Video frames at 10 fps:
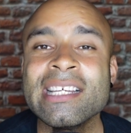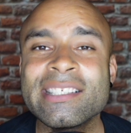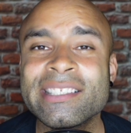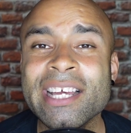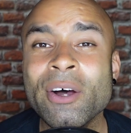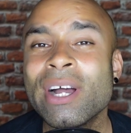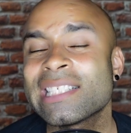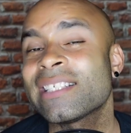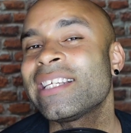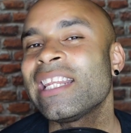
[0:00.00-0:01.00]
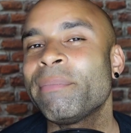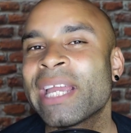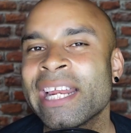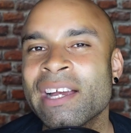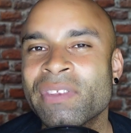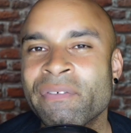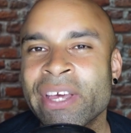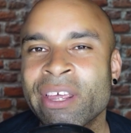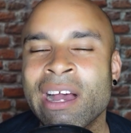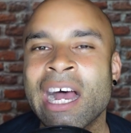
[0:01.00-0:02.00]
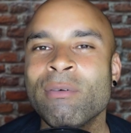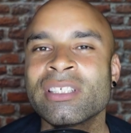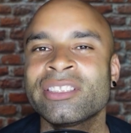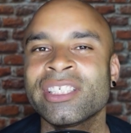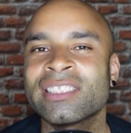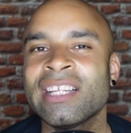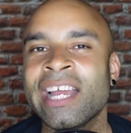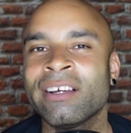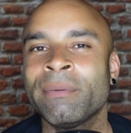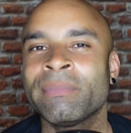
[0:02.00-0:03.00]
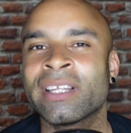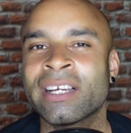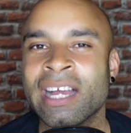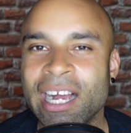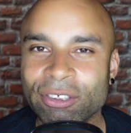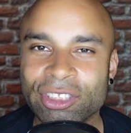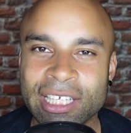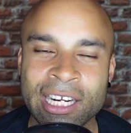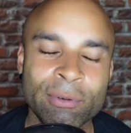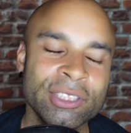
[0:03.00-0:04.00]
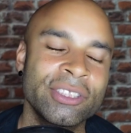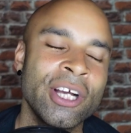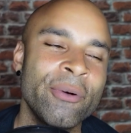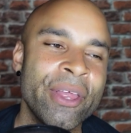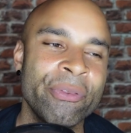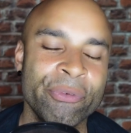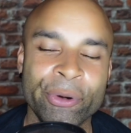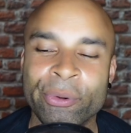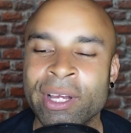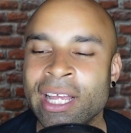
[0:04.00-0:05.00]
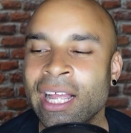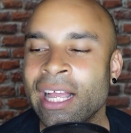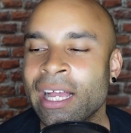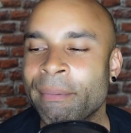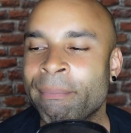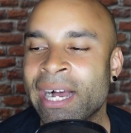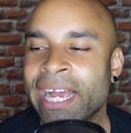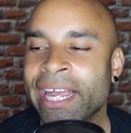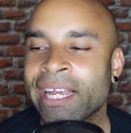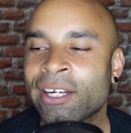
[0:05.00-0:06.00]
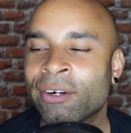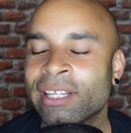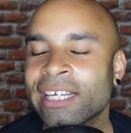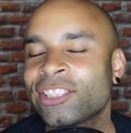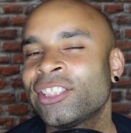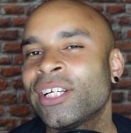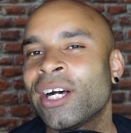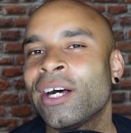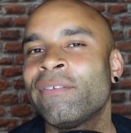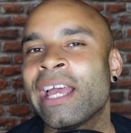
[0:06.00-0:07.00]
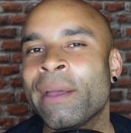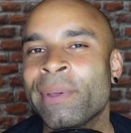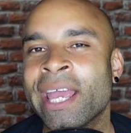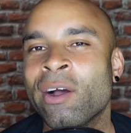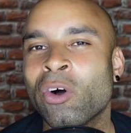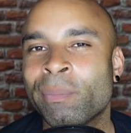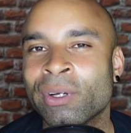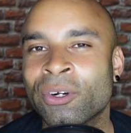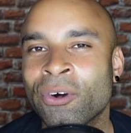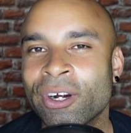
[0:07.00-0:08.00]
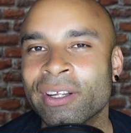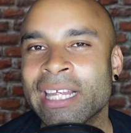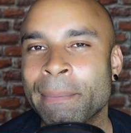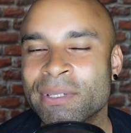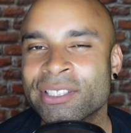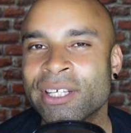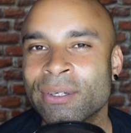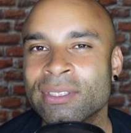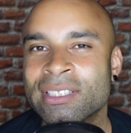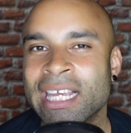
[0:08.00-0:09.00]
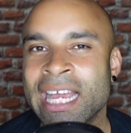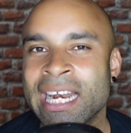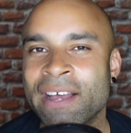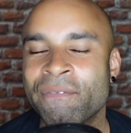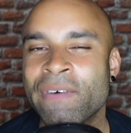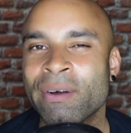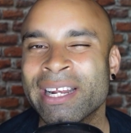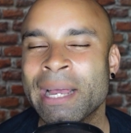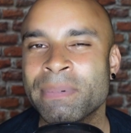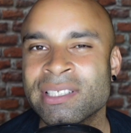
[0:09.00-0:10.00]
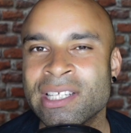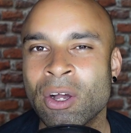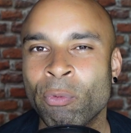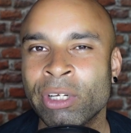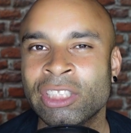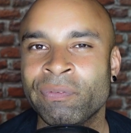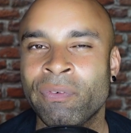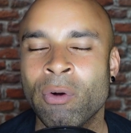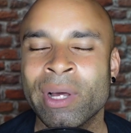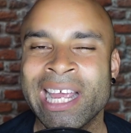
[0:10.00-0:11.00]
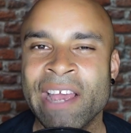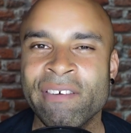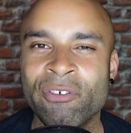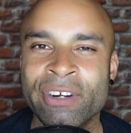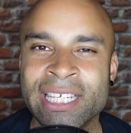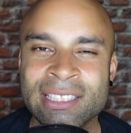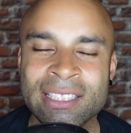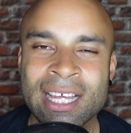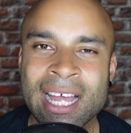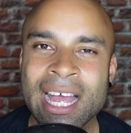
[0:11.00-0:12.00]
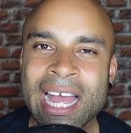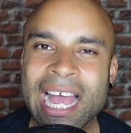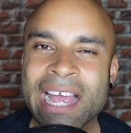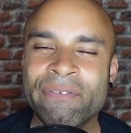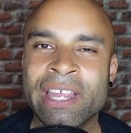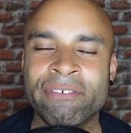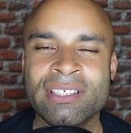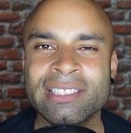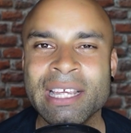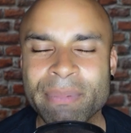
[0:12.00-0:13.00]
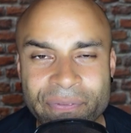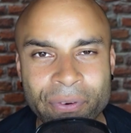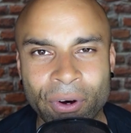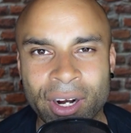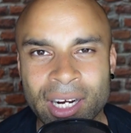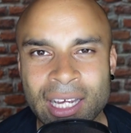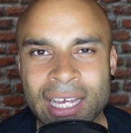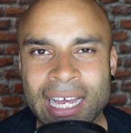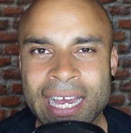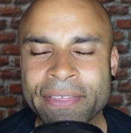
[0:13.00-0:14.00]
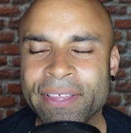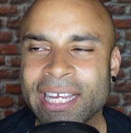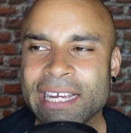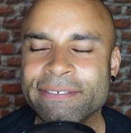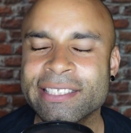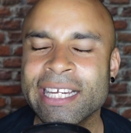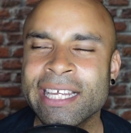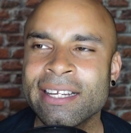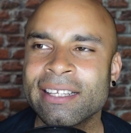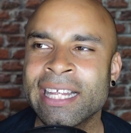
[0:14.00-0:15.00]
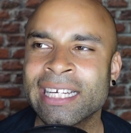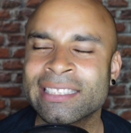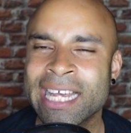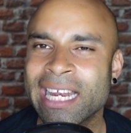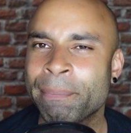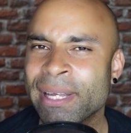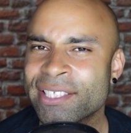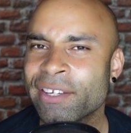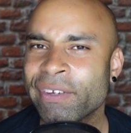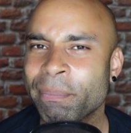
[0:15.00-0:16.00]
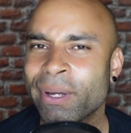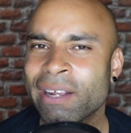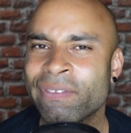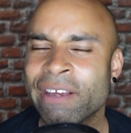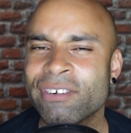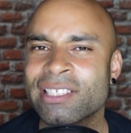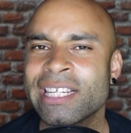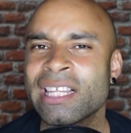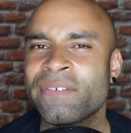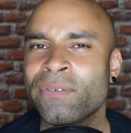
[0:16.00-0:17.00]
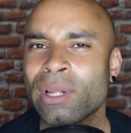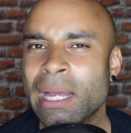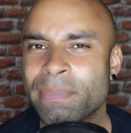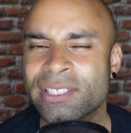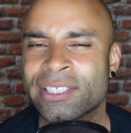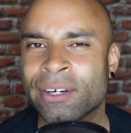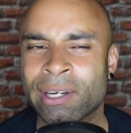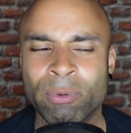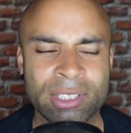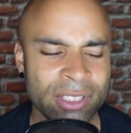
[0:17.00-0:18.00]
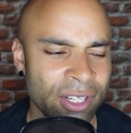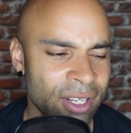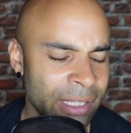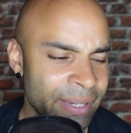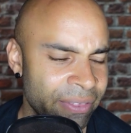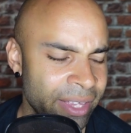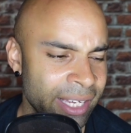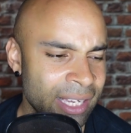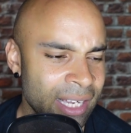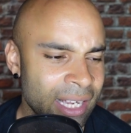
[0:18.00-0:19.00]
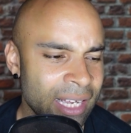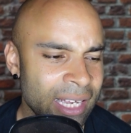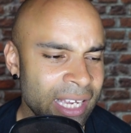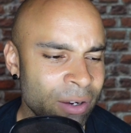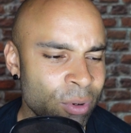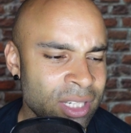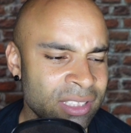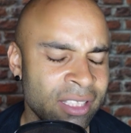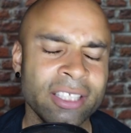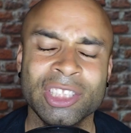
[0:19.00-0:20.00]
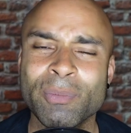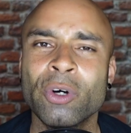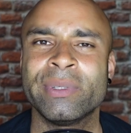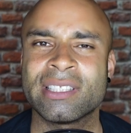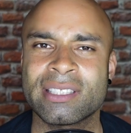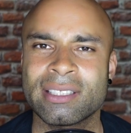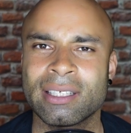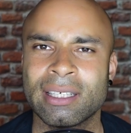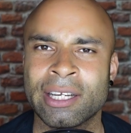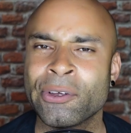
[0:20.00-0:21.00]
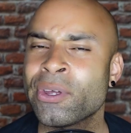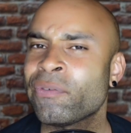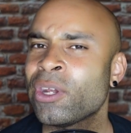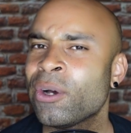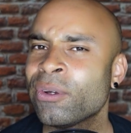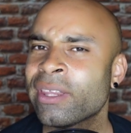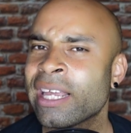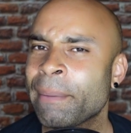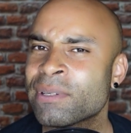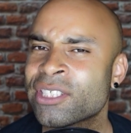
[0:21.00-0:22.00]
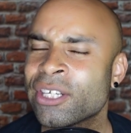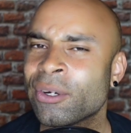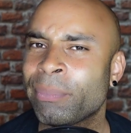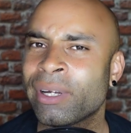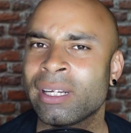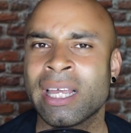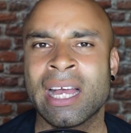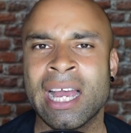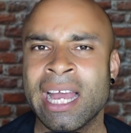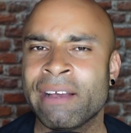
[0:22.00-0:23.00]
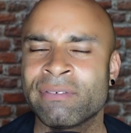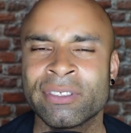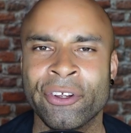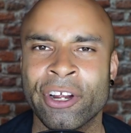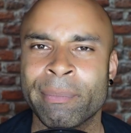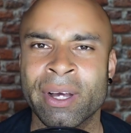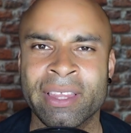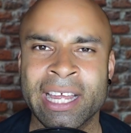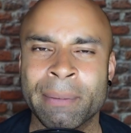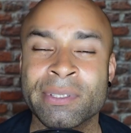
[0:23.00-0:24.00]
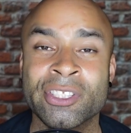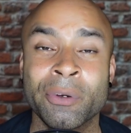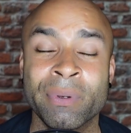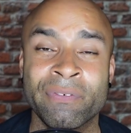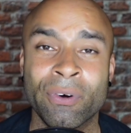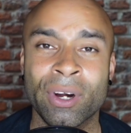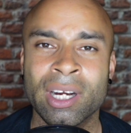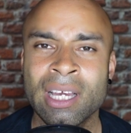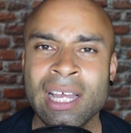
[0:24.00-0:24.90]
So, as I said in the beginning of the video, I was just lying on the couch and I was going through my collection of NBA Open Court episodes, and I found an episode which, for whatever reason, I've never seen before. I think I've seen like tiny bits of it, but I've never seen the full episode. It was called, let me think, it was Clutch Moments. I don't know if you know the episode, but yeah, I haven't heard about that episode before.